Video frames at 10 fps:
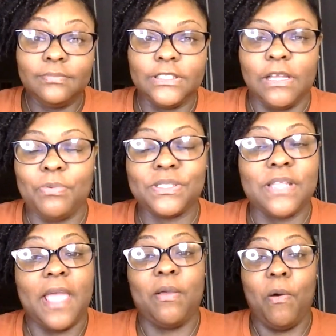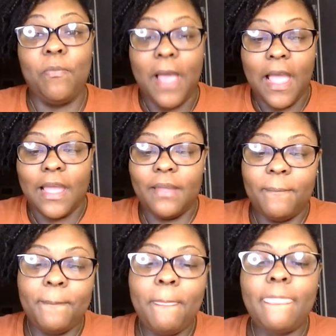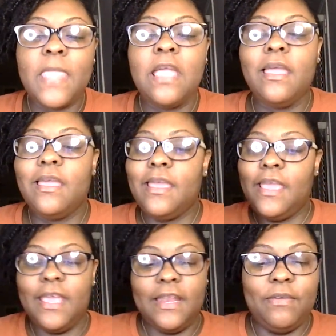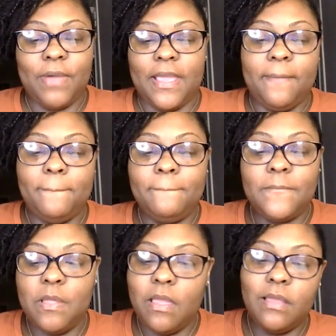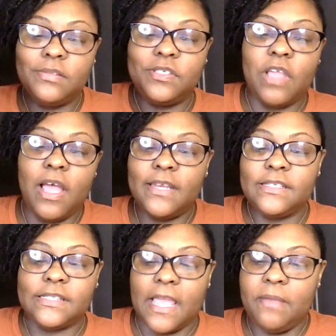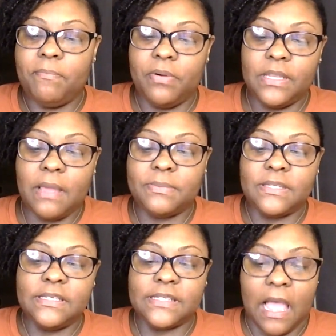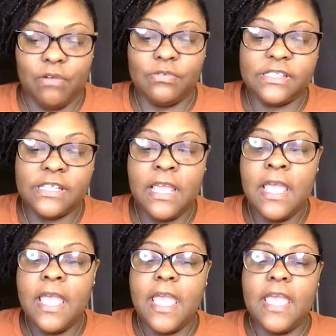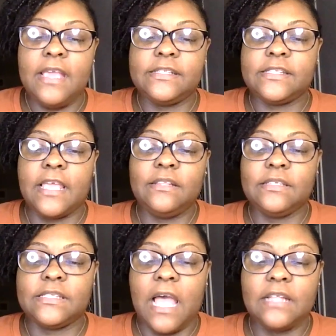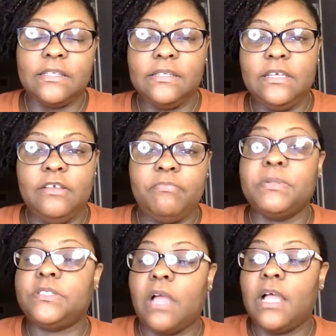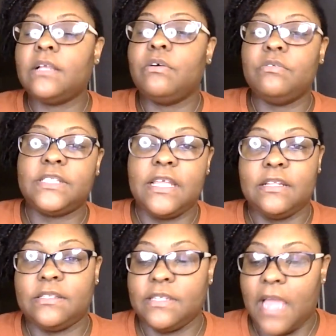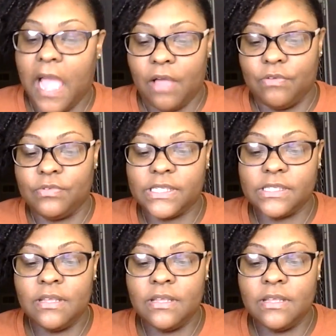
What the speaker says: I was like, oh my. Anyway, John and Saint pull up to this house, and Saint decide to leave, but John goes into the house.